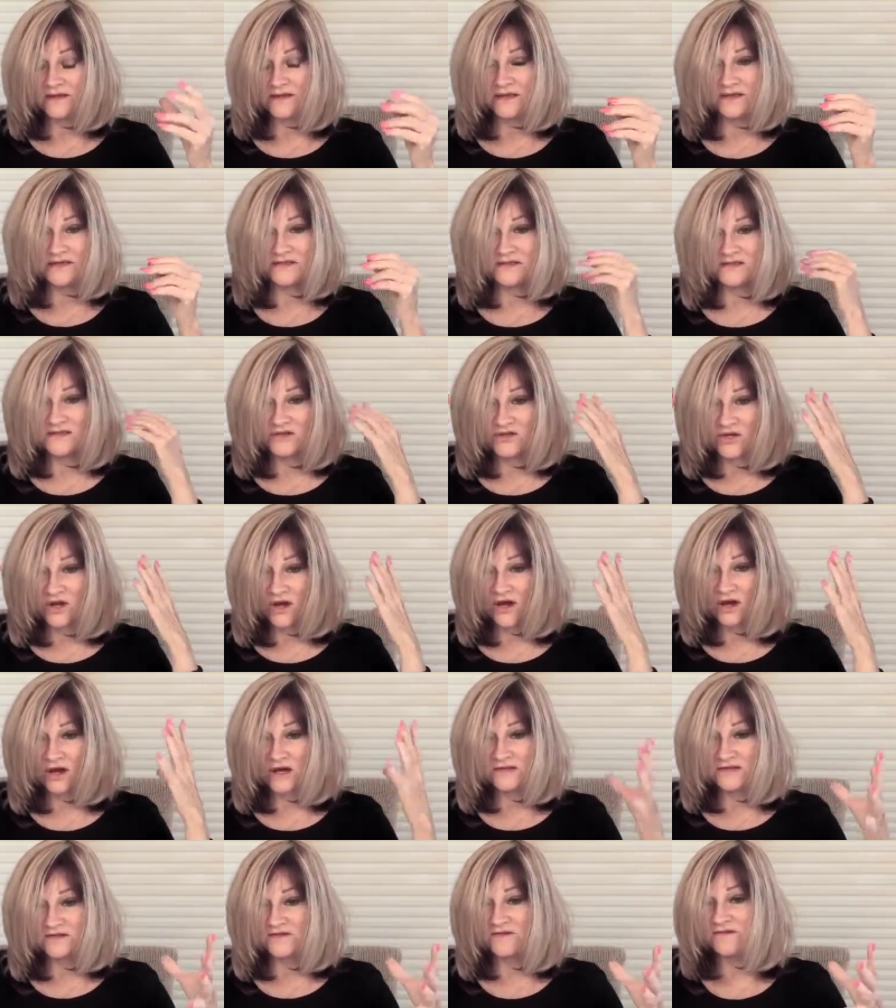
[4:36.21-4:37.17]
It's
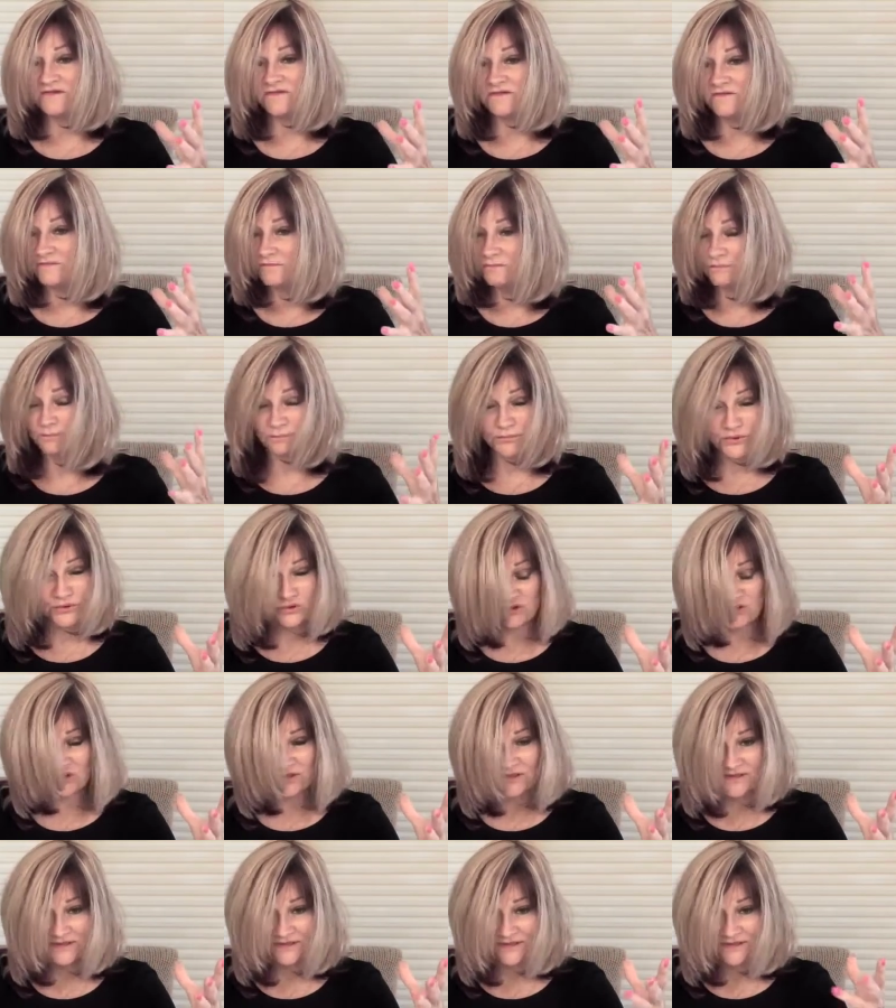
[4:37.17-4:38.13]
not
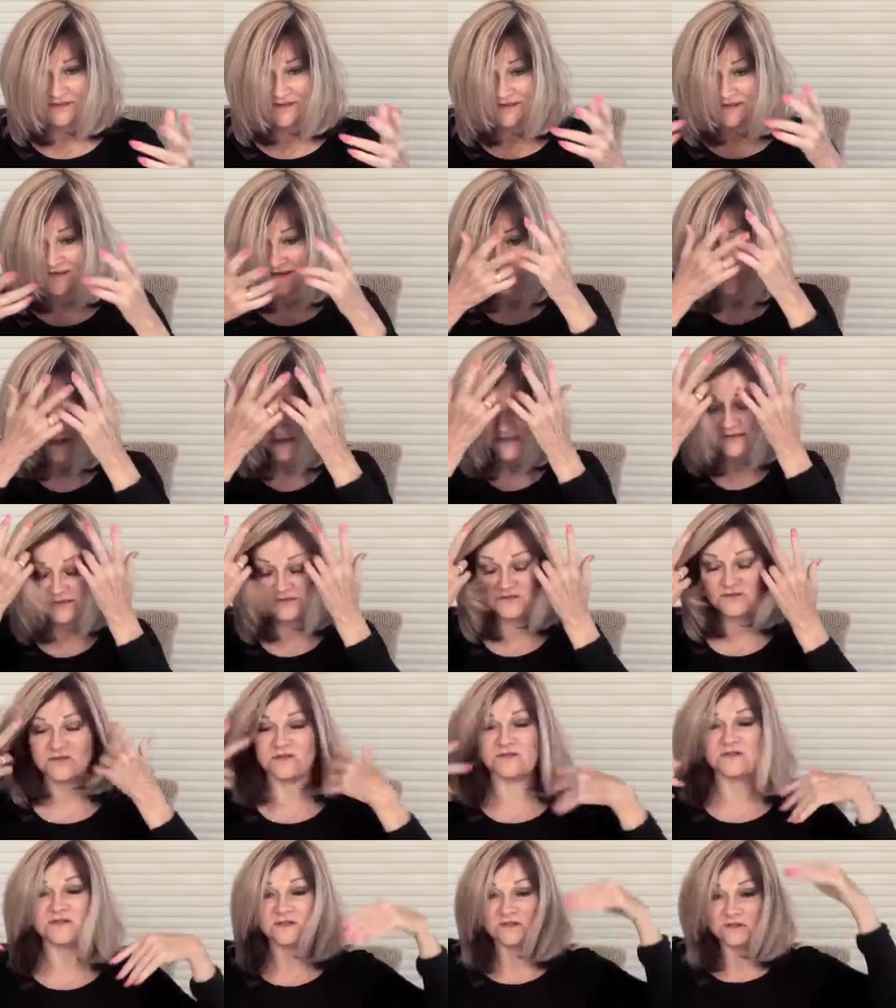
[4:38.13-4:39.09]
bushy. It
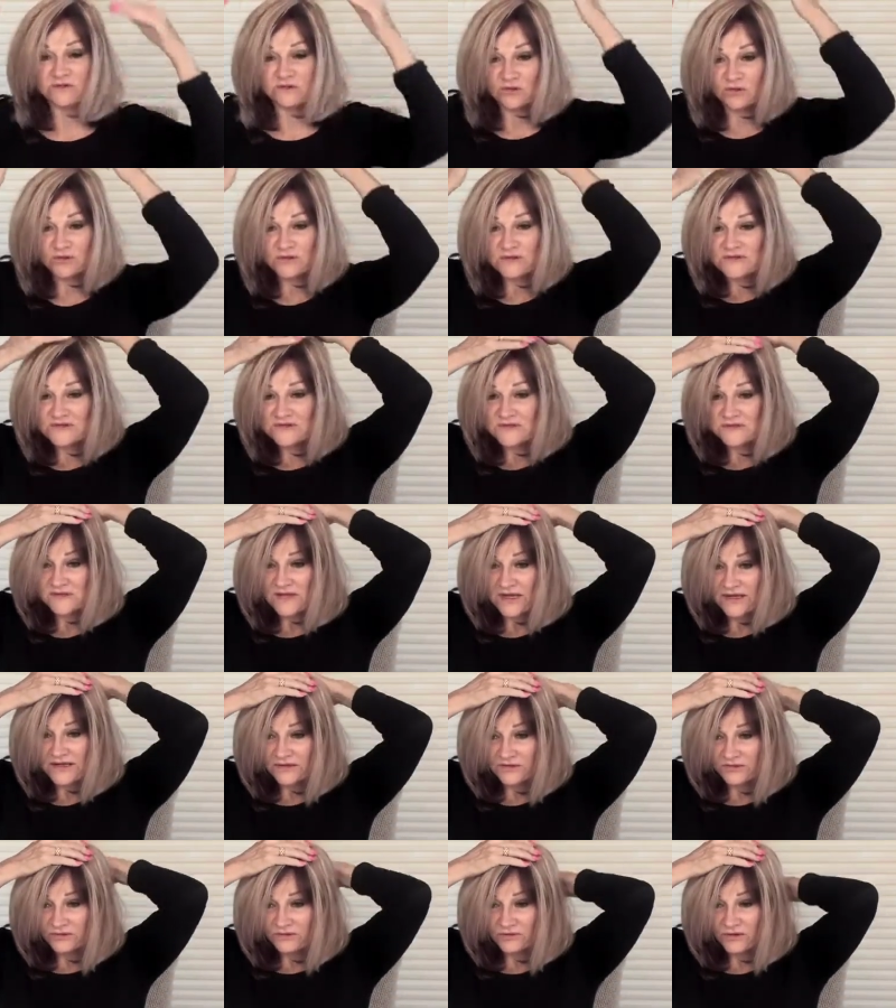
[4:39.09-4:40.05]
just looks
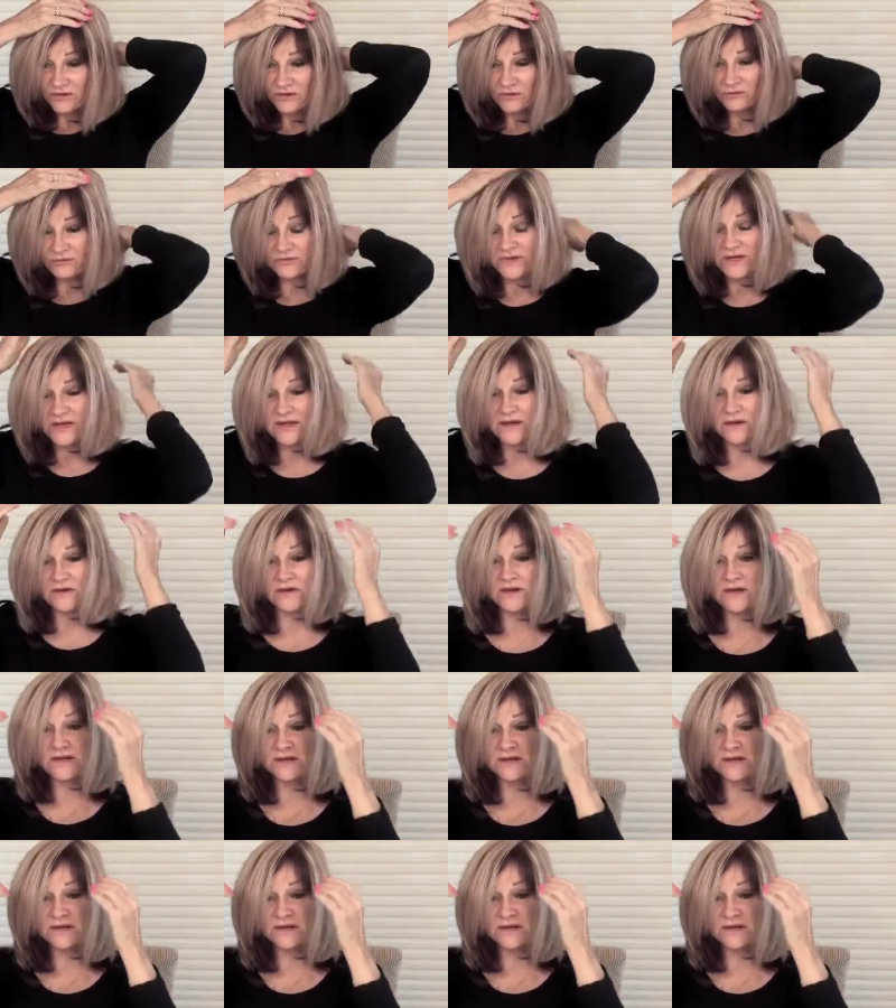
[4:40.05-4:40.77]
like your own hair.